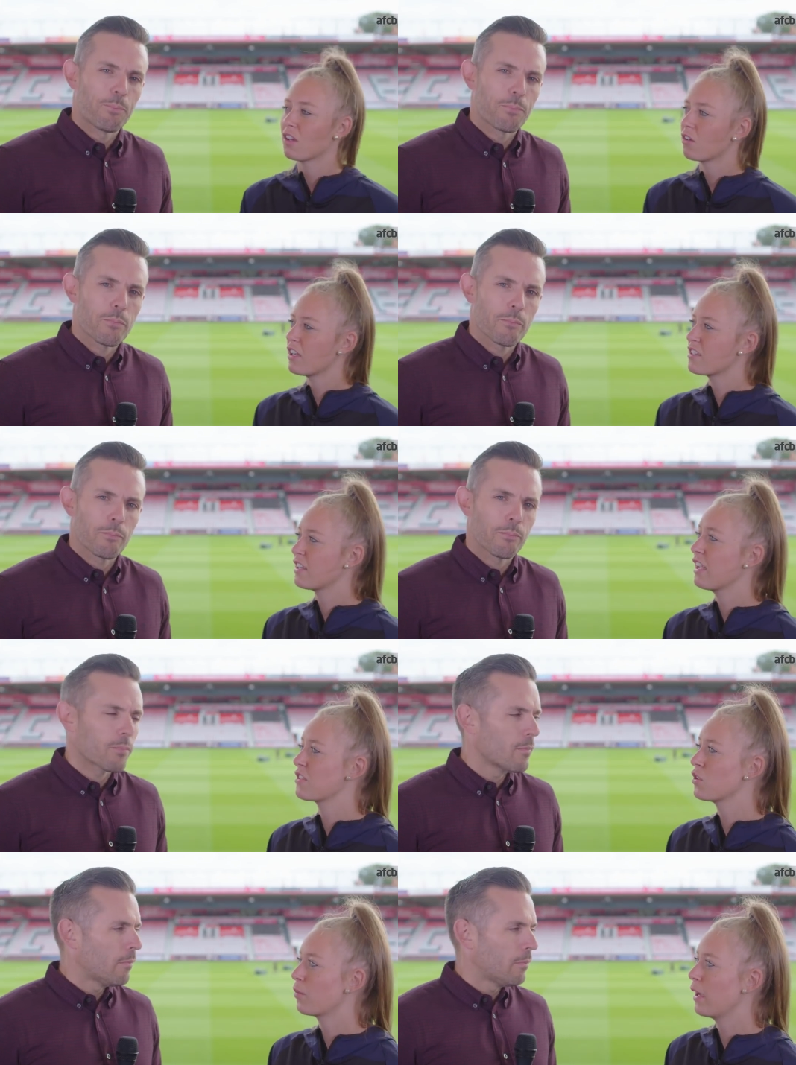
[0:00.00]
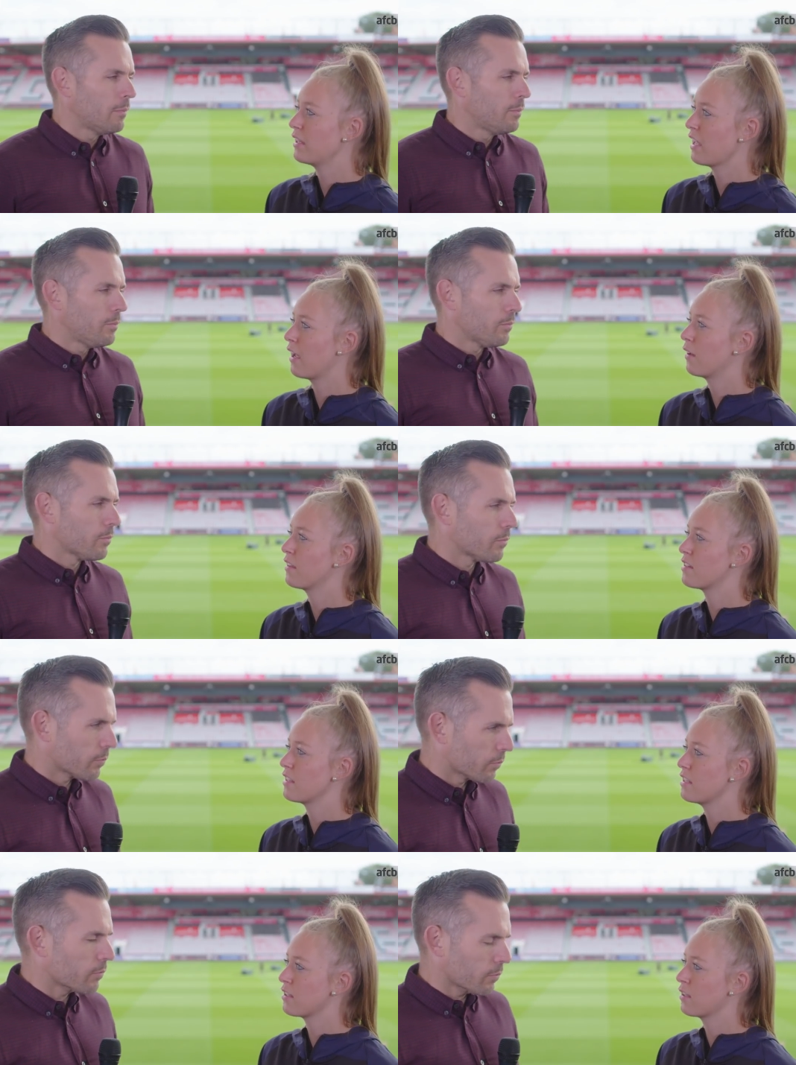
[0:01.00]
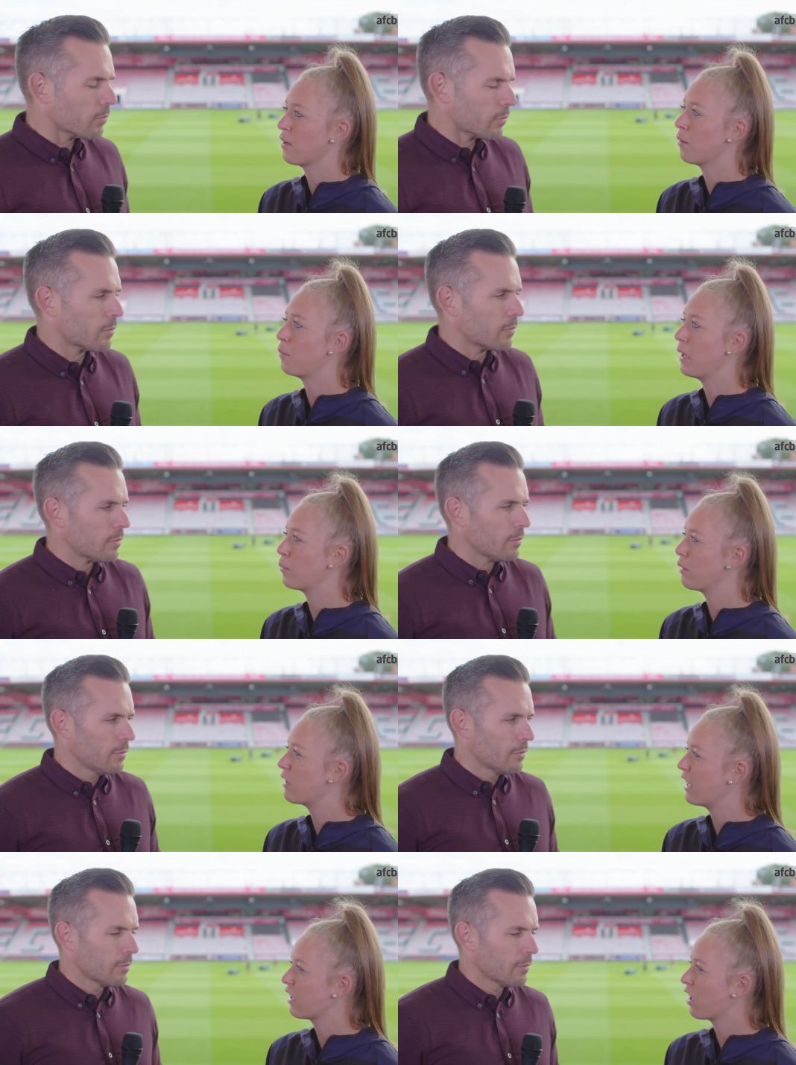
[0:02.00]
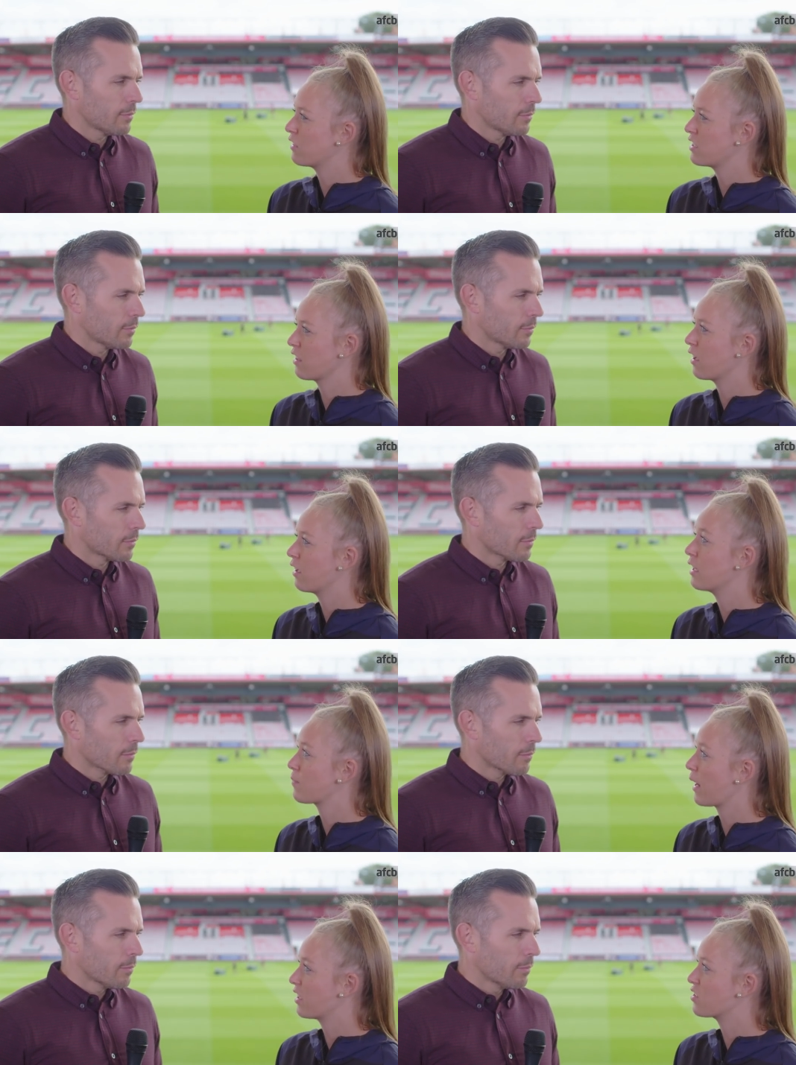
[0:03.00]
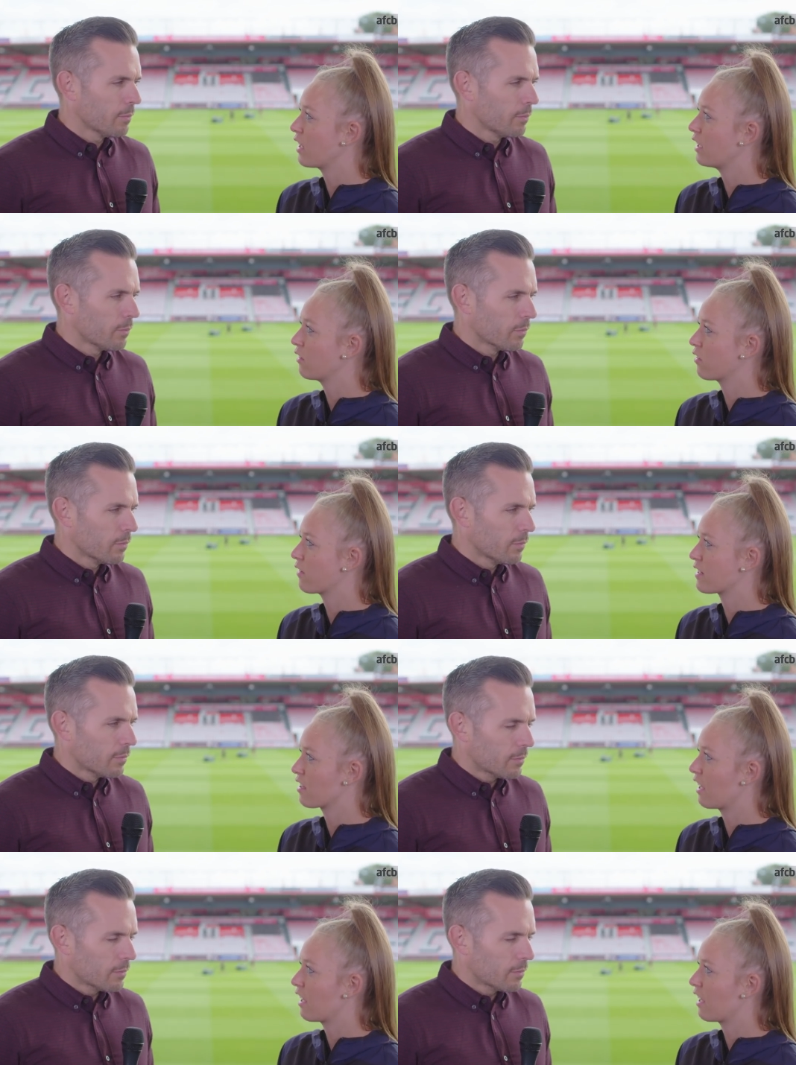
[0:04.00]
Speaker 1: Kris, he's not played yet this season, but it'll be really encouraging that he's back in training for the rest of